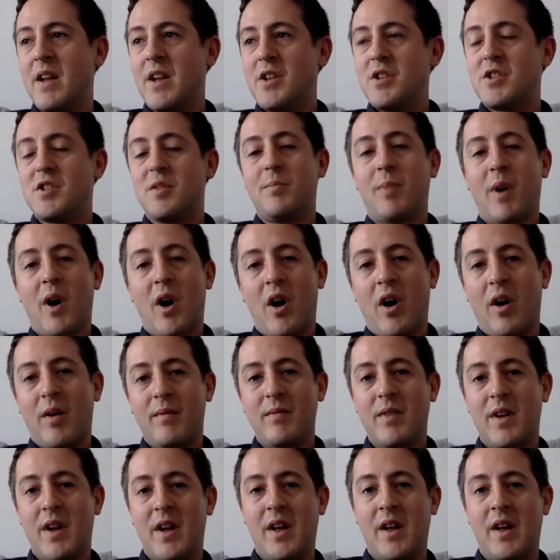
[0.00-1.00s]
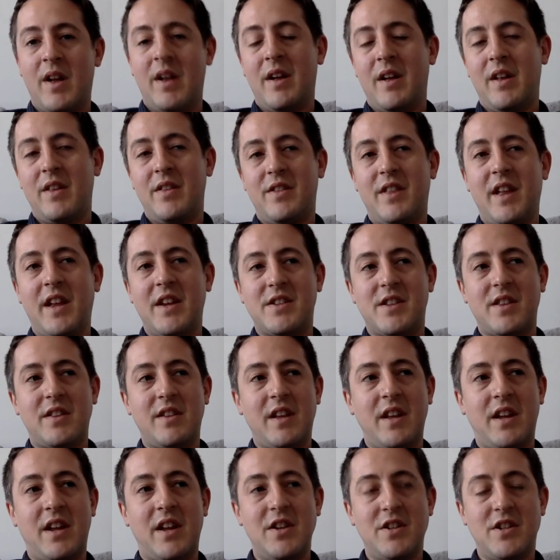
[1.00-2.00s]
support and things that
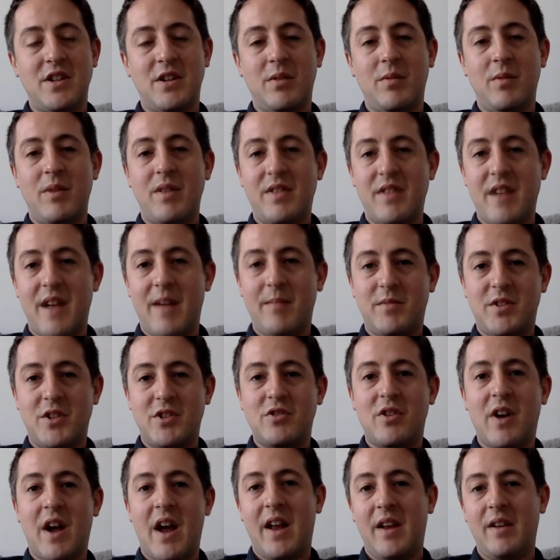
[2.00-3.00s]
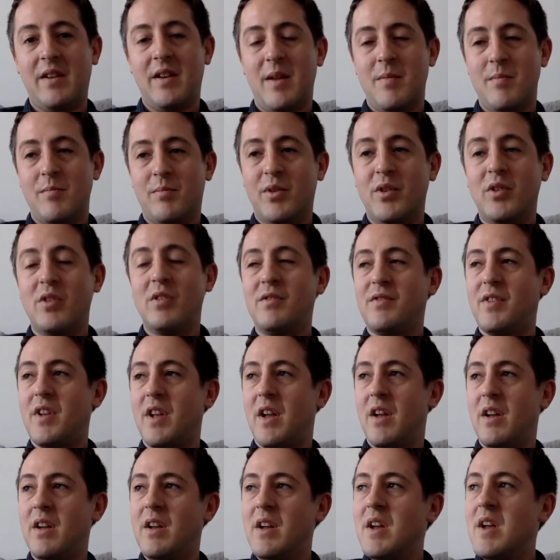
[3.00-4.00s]
you can do with them to try and improve
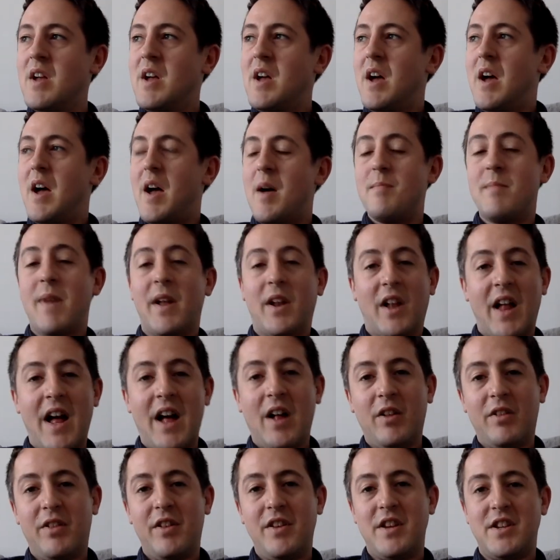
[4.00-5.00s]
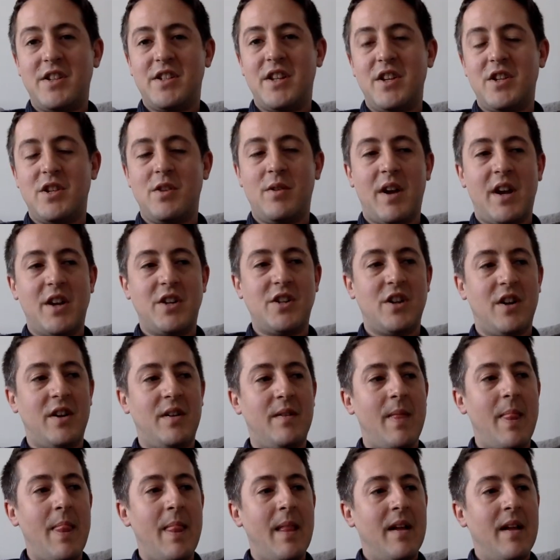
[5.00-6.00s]
your mental health and your situation.